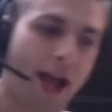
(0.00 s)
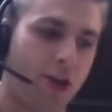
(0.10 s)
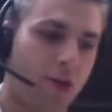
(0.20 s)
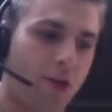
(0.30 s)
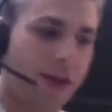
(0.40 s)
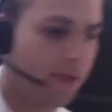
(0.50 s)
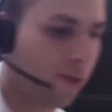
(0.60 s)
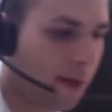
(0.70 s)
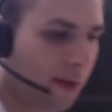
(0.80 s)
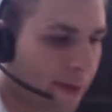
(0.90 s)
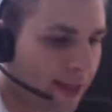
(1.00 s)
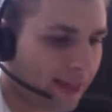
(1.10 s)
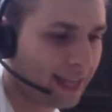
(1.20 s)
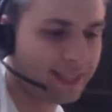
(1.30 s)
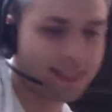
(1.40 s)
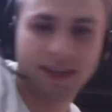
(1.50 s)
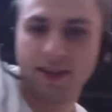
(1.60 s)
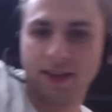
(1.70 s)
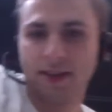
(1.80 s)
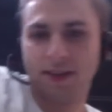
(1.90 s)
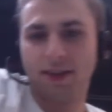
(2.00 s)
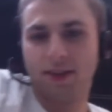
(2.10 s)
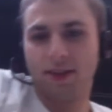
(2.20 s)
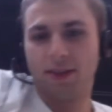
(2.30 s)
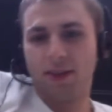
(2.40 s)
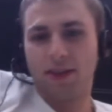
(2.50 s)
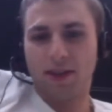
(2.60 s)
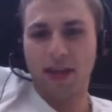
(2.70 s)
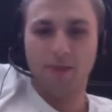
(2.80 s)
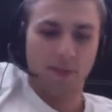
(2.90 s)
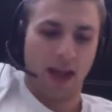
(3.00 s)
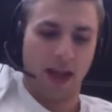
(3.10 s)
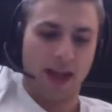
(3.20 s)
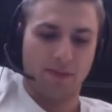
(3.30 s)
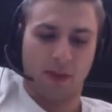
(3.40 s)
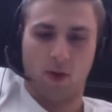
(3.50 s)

who made the prop bet list? Name some of the items that were on